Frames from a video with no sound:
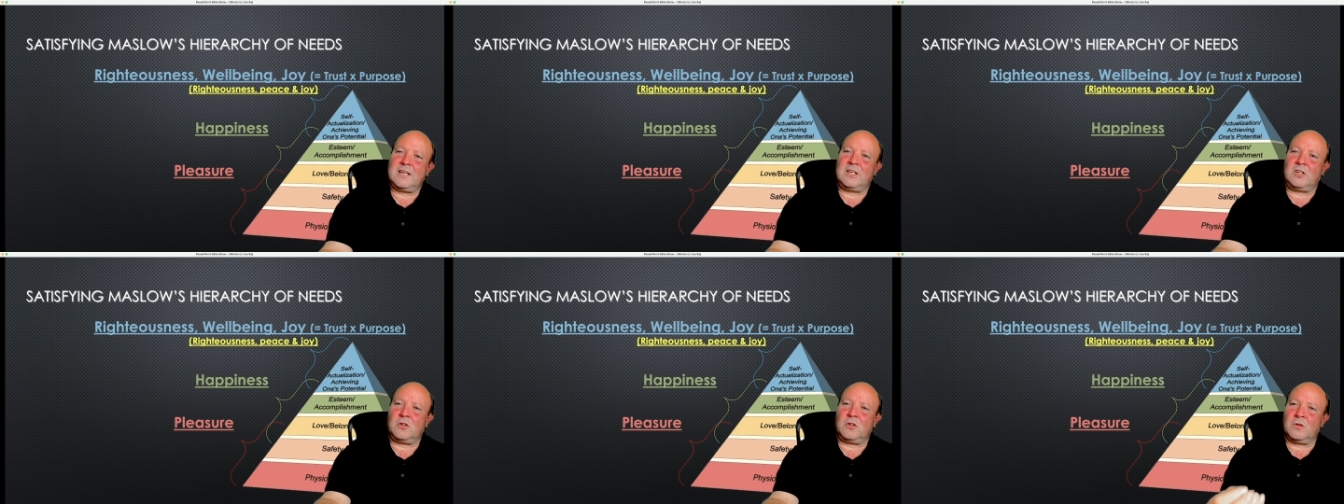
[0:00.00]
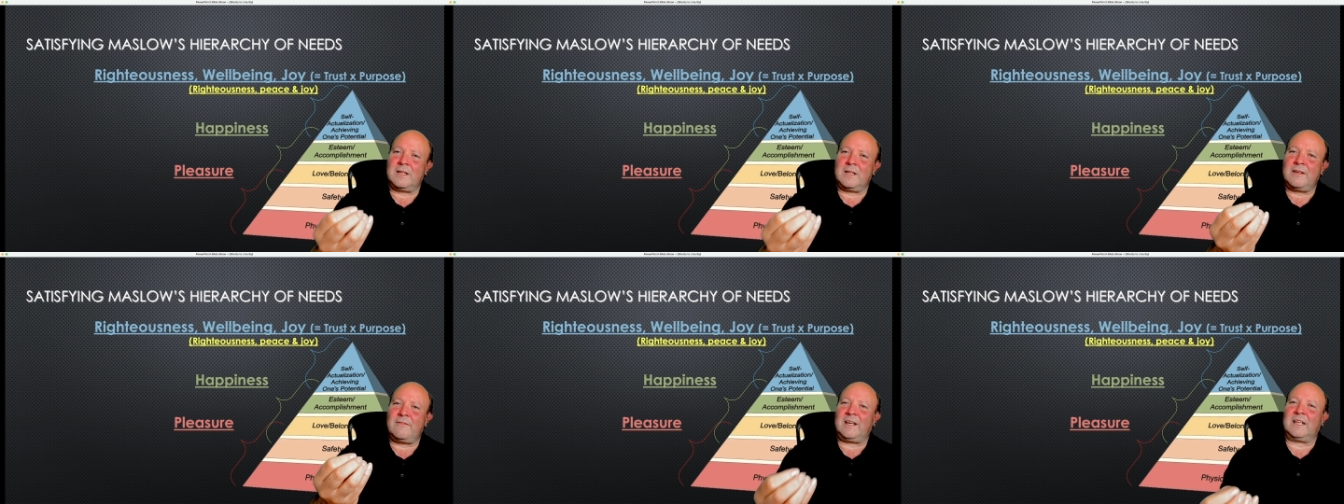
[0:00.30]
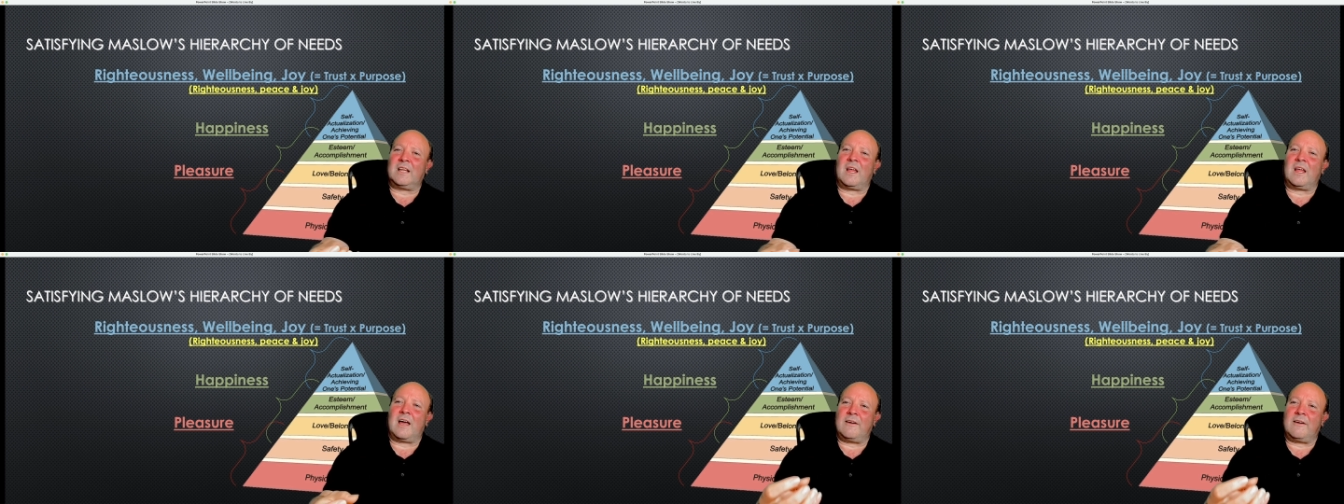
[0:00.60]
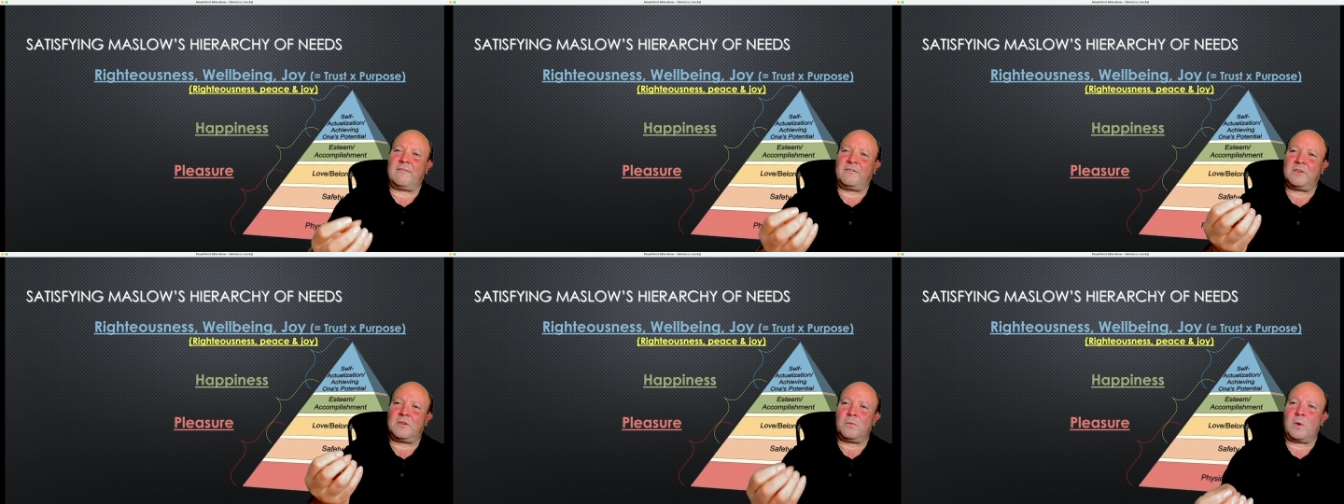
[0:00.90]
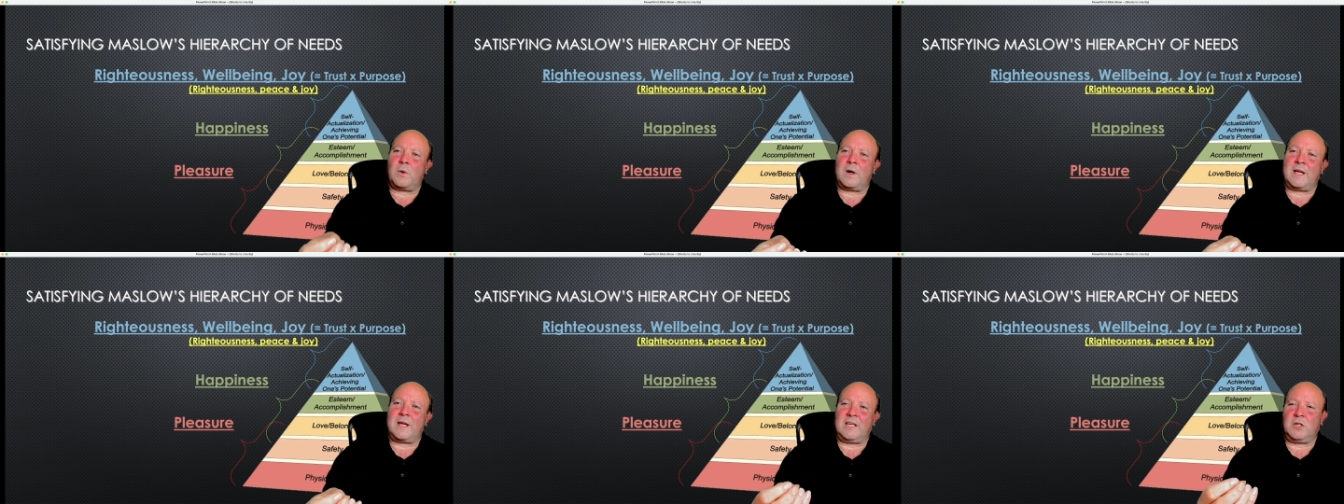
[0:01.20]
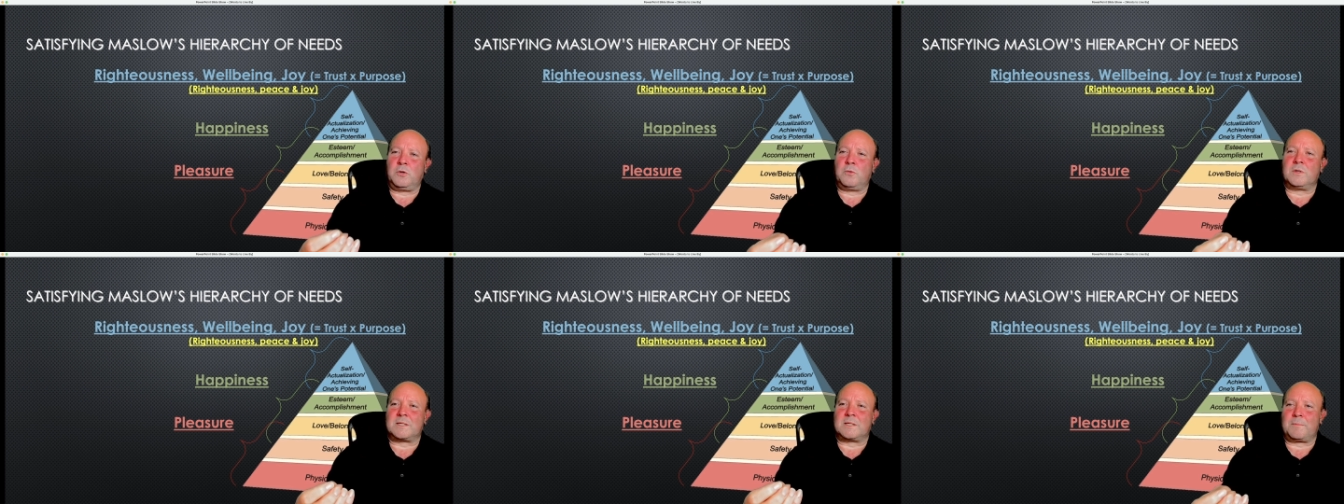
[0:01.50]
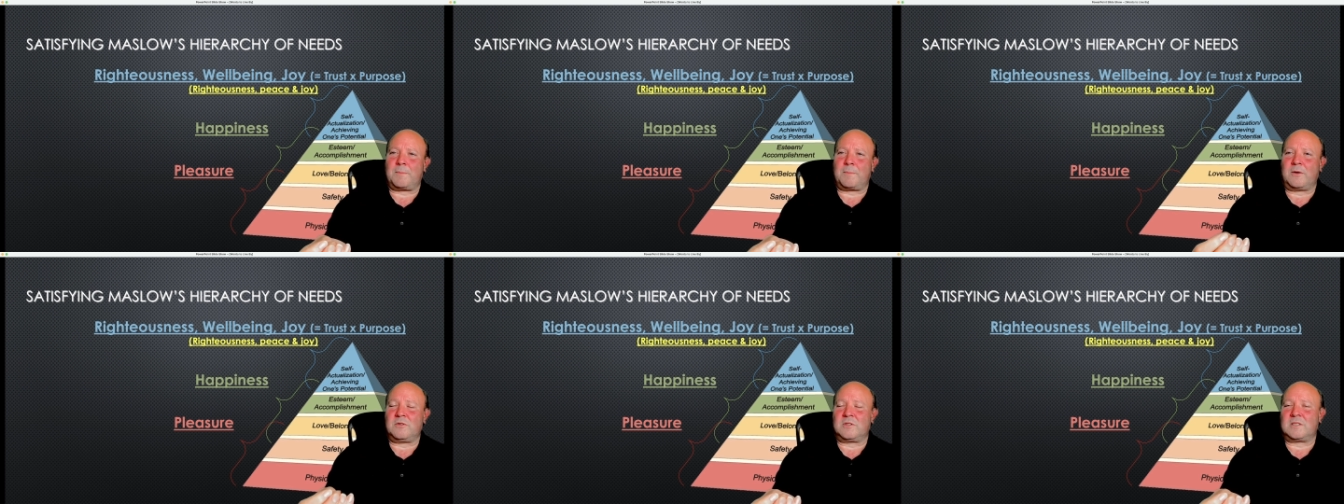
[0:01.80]
you're living life the way you were
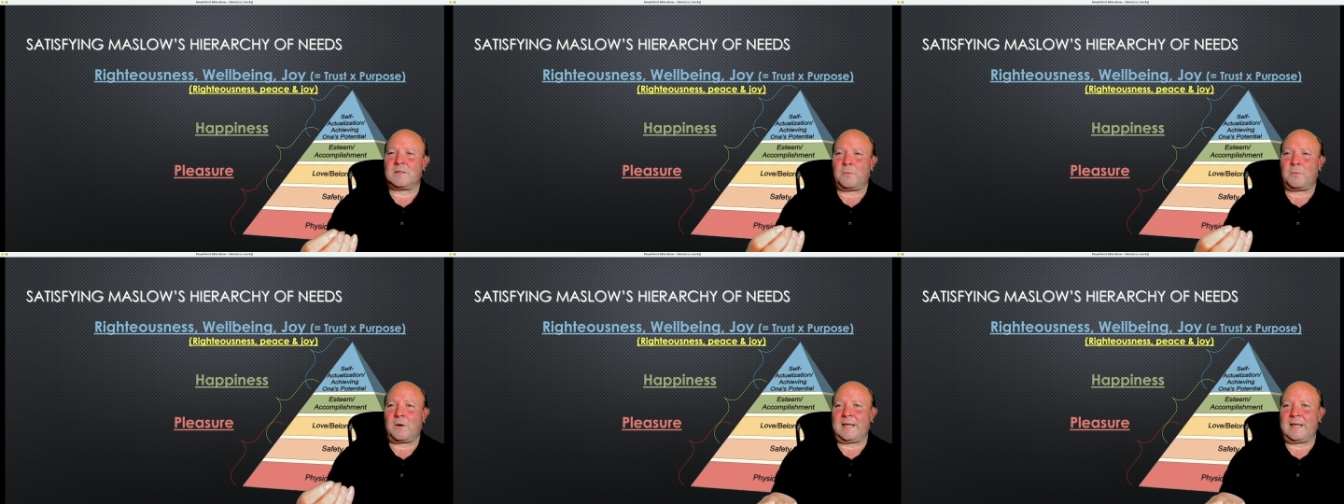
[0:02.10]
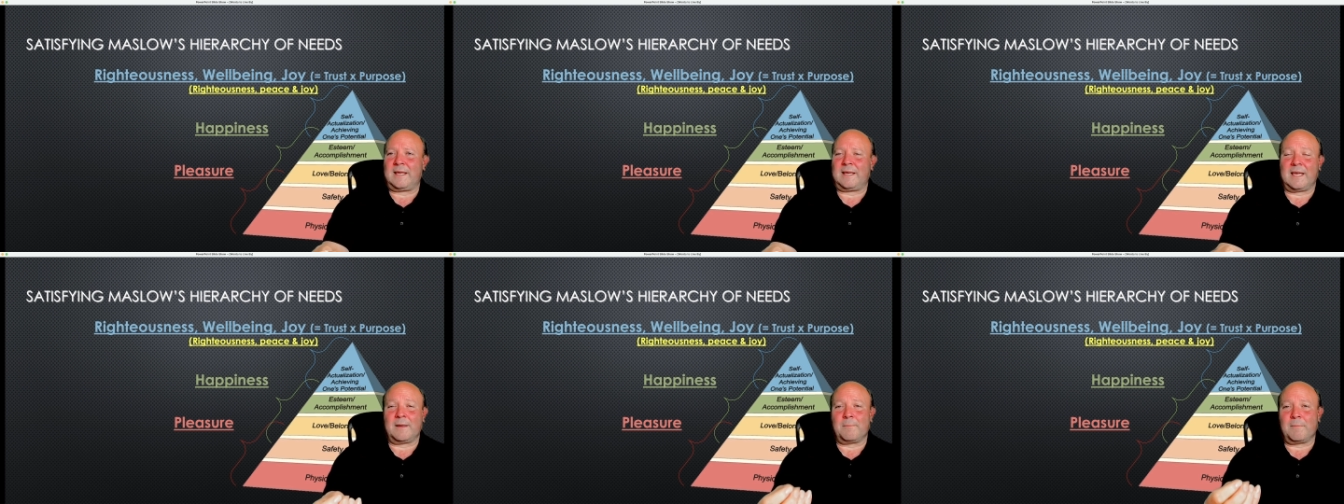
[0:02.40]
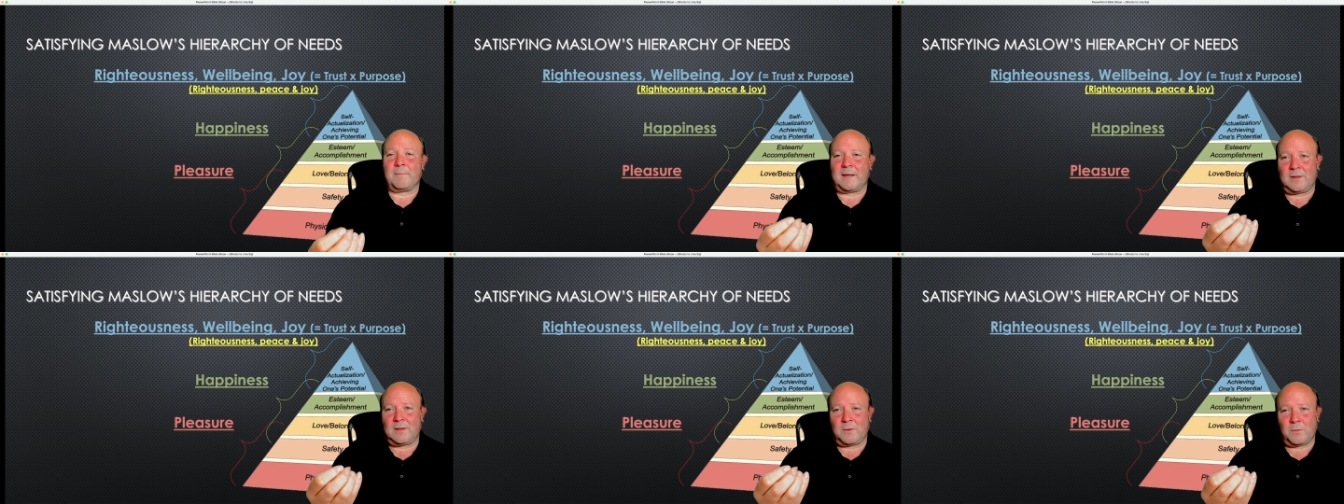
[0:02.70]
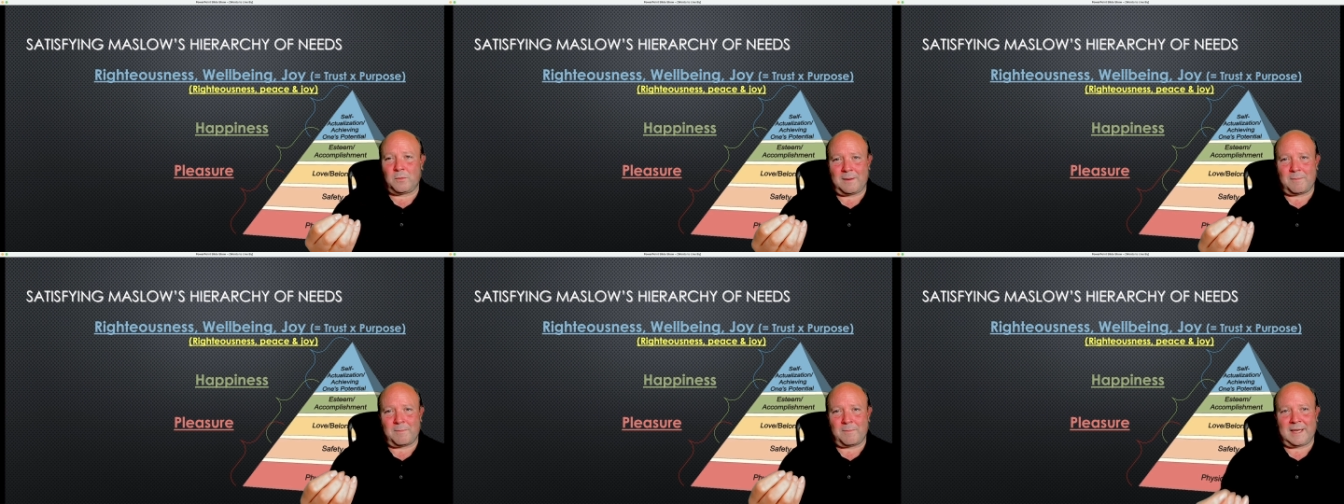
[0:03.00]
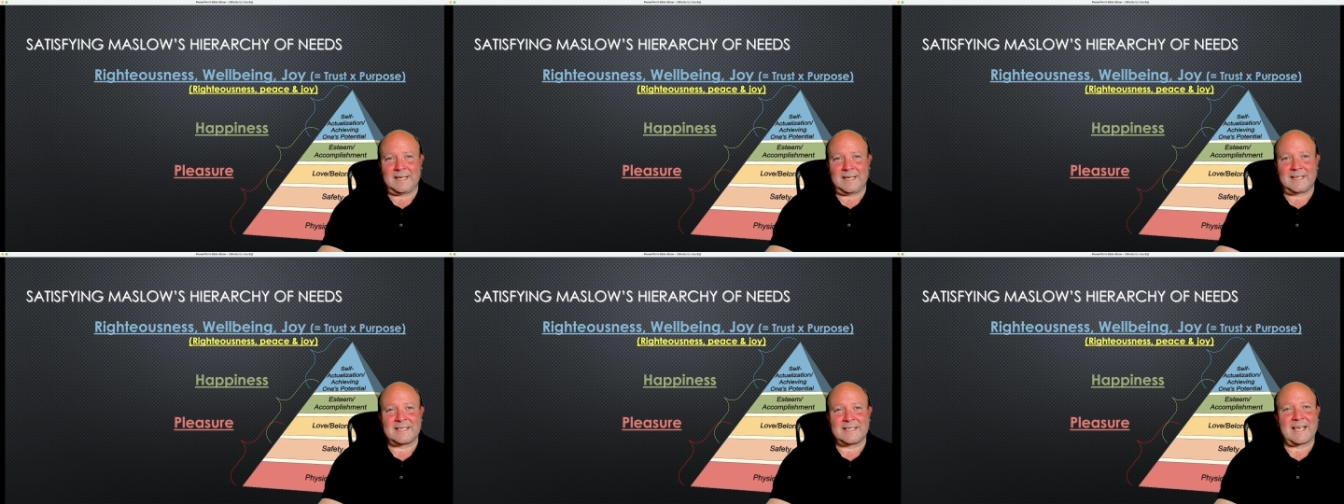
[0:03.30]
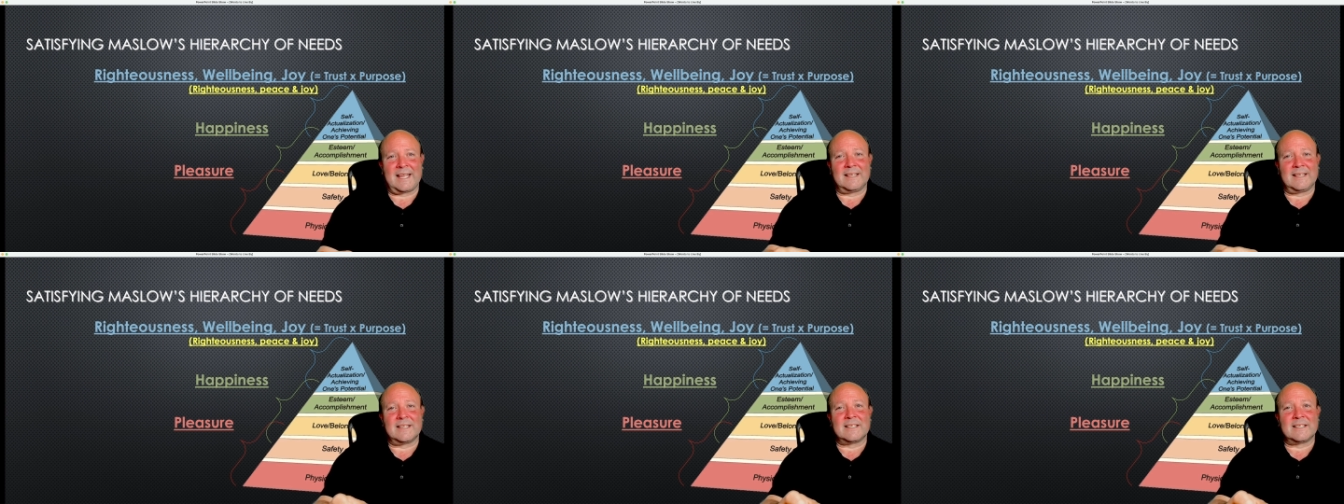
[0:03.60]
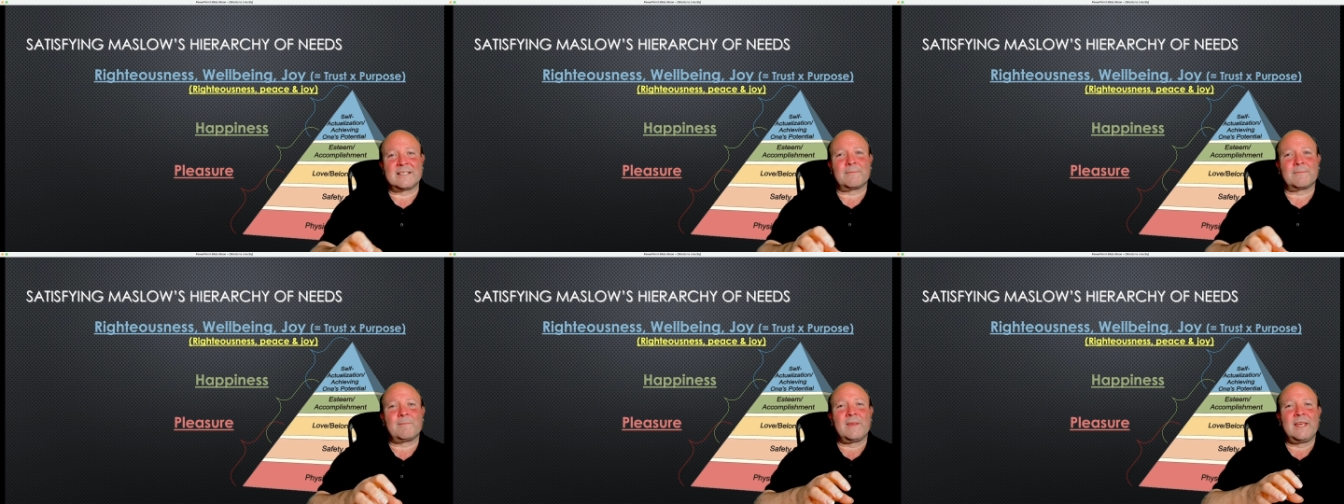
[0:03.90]
supposed to the way it makes sense.